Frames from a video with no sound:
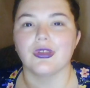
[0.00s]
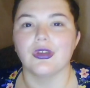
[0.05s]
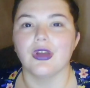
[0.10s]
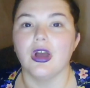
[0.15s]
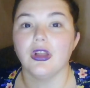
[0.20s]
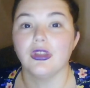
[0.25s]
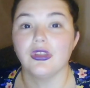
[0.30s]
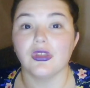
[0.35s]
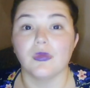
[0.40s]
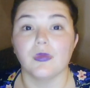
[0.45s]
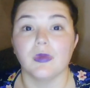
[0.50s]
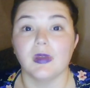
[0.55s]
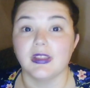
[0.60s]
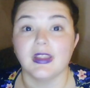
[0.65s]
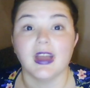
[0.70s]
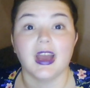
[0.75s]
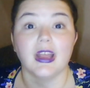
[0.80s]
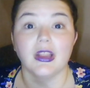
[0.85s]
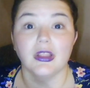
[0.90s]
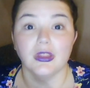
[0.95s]
gorgeous wig
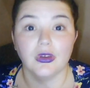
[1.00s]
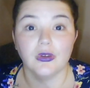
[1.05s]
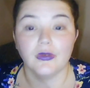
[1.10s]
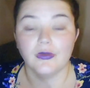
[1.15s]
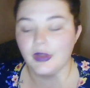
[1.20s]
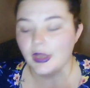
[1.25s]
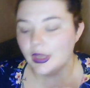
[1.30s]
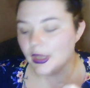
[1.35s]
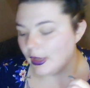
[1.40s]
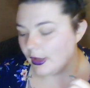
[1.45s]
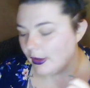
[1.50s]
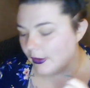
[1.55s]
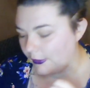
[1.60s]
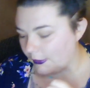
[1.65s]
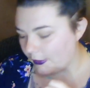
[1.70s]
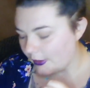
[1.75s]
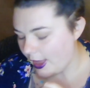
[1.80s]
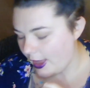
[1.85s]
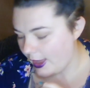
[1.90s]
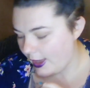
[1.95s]
that I love
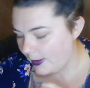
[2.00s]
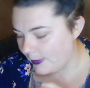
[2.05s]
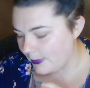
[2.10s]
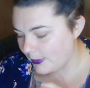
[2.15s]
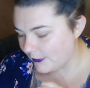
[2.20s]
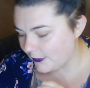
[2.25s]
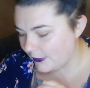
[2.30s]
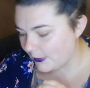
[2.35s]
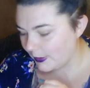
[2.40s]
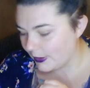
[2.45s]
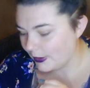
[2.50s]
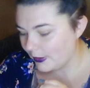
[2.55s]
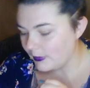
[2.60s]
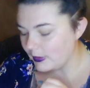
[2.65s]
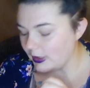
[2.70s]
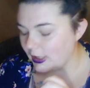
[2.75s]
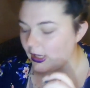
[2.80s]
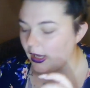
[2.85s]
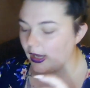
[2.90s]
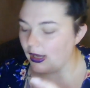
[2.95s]
from a
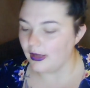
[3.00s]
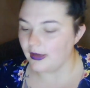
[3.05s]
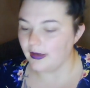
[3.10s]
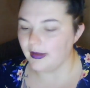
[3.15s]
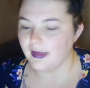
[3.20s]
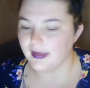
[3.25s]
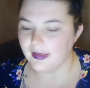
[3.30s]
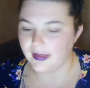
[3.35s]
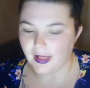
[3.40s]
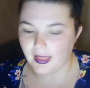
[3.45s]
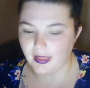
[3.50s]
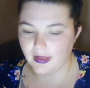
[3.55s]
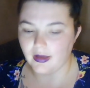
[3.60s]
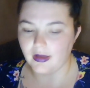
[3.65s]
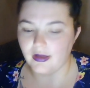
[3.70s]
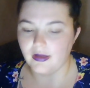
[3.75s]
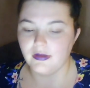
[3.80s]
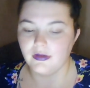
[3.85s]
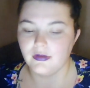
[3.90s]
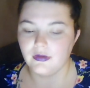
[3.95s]
company called
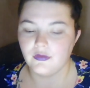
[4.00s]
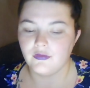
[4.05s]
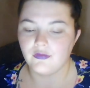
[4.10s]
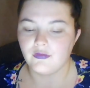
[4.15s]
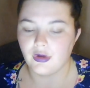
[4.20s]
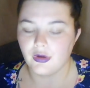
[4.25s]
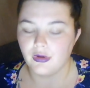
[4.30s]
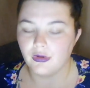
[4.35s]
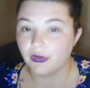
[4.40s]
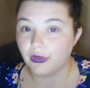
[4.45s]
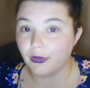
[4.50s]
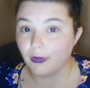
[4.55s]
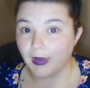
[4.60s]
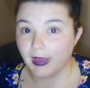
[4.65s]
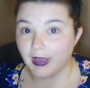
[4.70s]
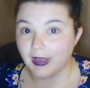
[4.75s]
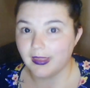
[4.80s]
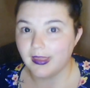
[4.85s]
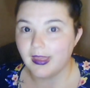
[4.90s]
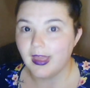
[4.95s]
ZellaRose
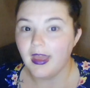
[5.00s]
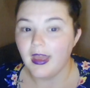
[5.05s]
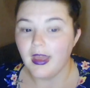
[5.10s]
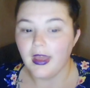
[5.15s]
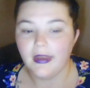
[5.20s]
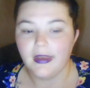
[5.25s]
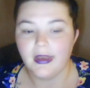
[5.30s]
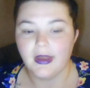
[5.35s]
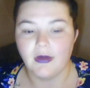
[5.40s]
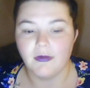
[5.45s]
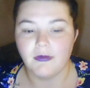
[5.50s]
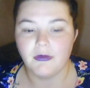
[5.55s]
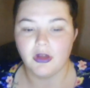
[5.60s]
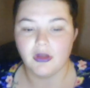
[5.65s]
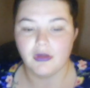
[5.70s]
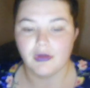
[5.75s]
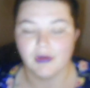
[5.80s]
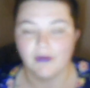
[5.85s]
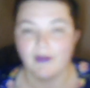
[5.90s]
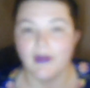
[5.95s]
Wigs. Now, I'm
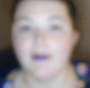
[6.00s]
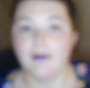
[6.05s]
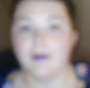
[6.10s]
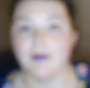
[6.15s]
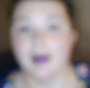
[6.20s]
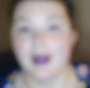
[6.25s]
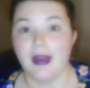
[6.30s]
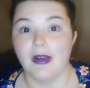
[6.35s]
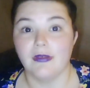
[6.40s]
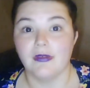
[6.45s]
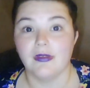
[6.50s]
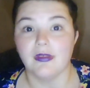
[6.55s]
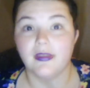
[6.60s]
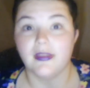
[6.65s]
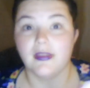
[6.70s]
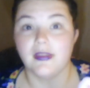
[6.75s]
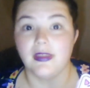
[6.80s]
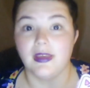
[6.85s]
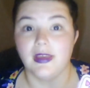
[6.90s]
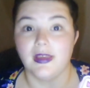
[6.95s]
not sure if I've
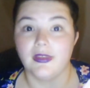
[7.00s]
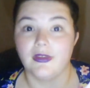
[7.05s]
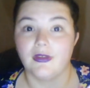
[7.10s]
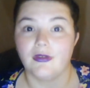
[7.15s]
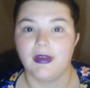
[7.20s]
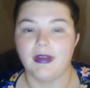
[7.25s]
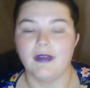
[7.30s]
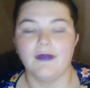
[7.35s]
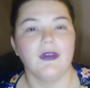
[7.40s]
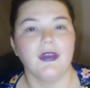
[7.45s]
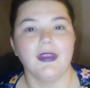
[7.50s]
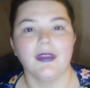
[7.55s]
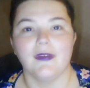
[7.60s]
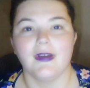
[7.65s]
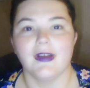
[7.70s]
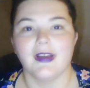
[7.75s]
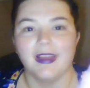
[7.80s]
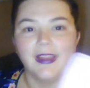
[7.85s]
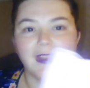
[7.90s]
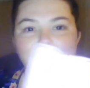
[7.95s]
pronounced this correct. First of
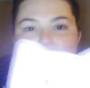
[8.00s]
all, can